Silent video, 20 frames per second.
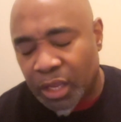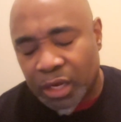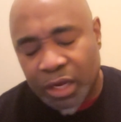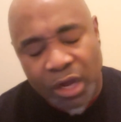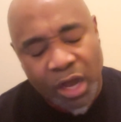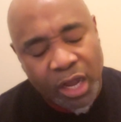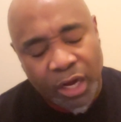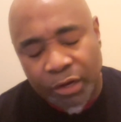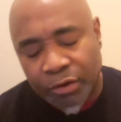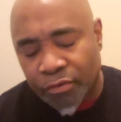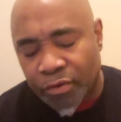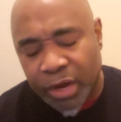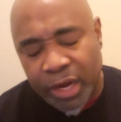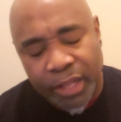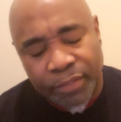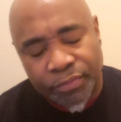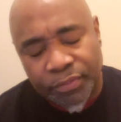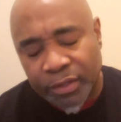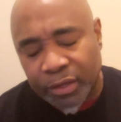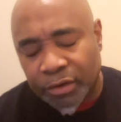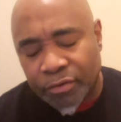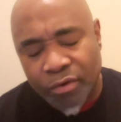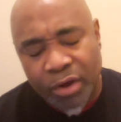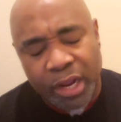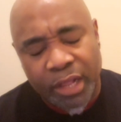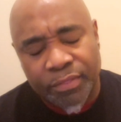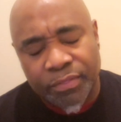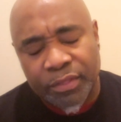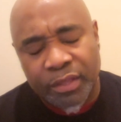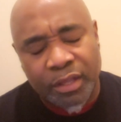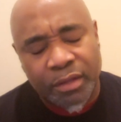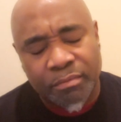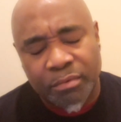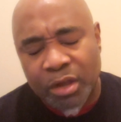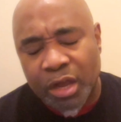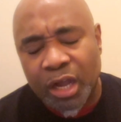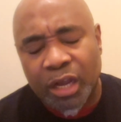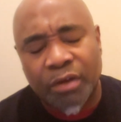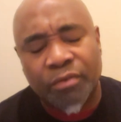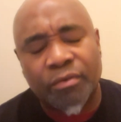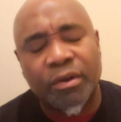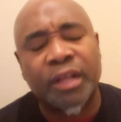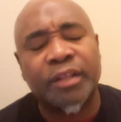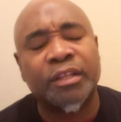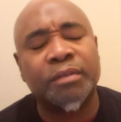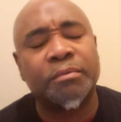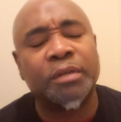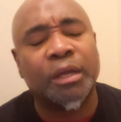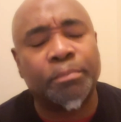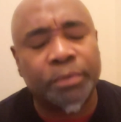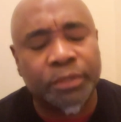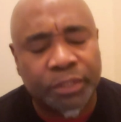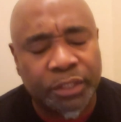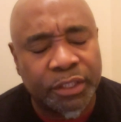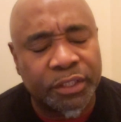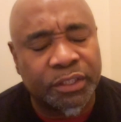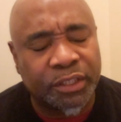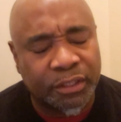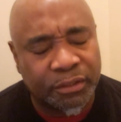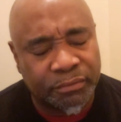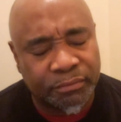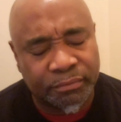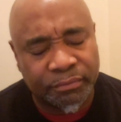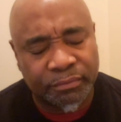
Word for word: God, grant them their petition.